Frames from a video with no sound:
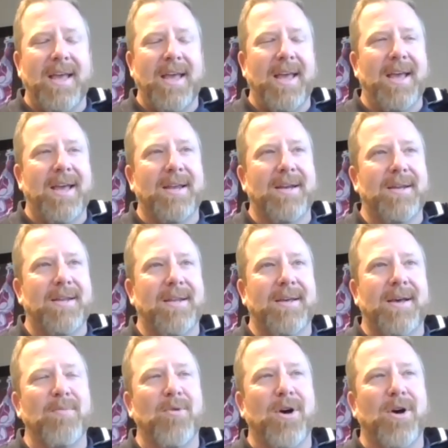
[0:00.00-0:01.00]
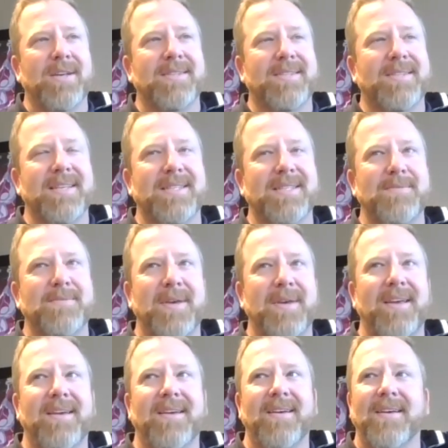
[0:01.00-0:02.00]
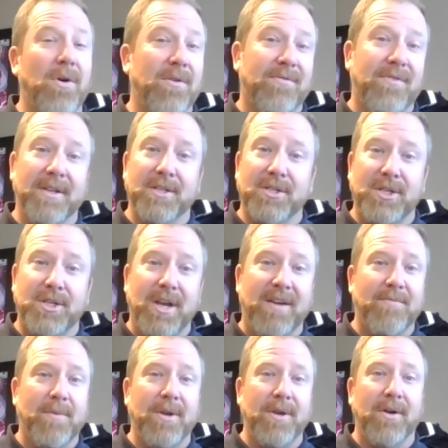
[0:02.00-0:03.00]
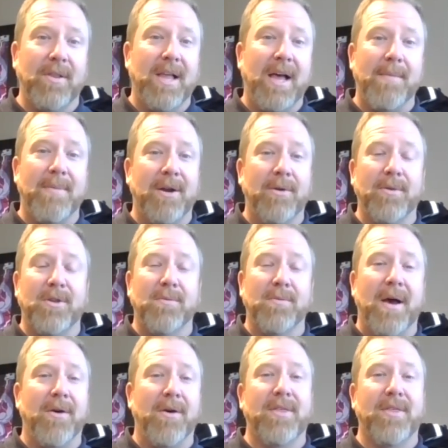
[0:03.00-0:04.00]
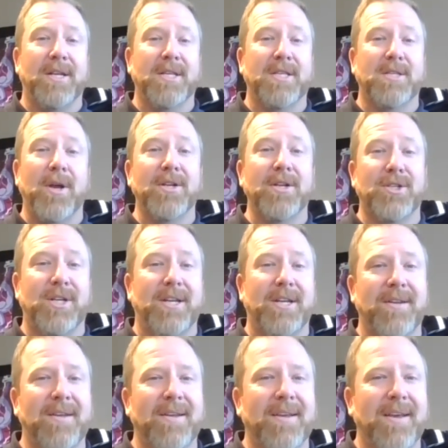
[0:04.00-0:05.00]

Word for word: And my boss says to me, "No offense, Jeff, but you're a lot better with your mouth than a spreadsheet."